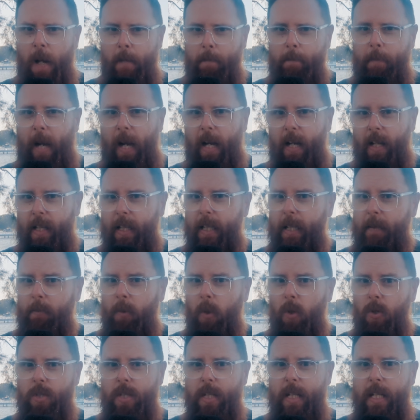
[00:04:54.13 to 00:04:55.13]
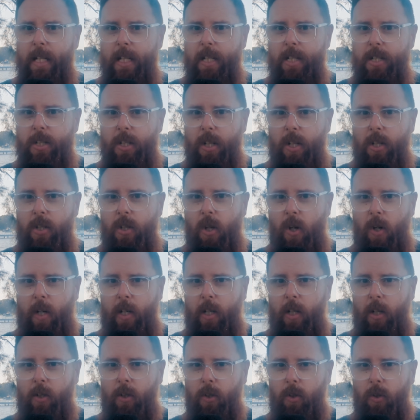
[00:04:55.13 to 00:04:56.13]
But Liam Lawson is
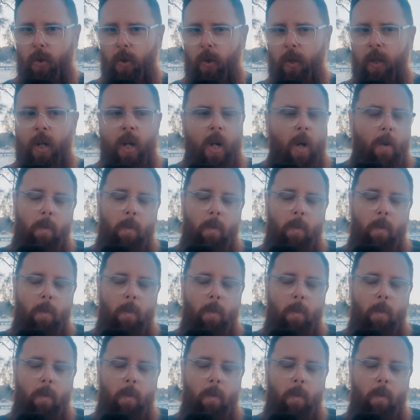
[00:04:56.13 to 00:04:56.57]
knocking on the door.